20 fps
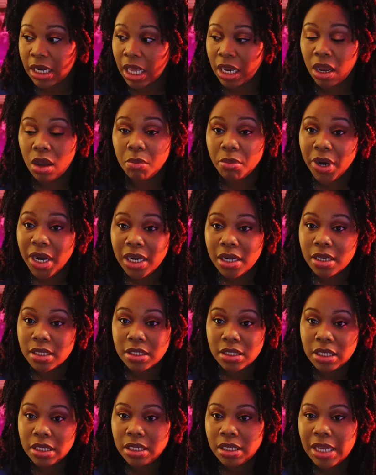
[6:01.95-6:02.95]
like on break,
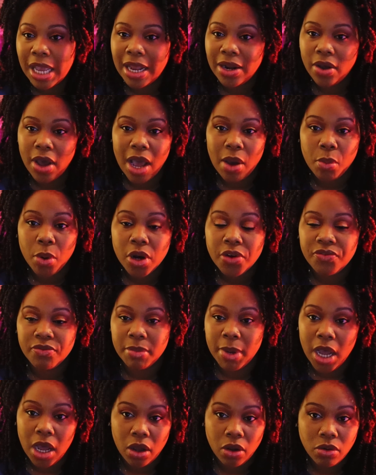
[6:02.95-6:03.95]
because y'all know I work
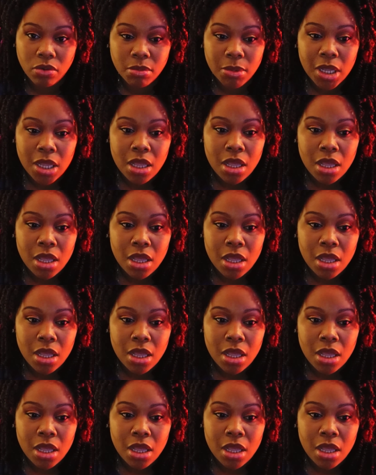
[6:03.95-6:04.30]
from home.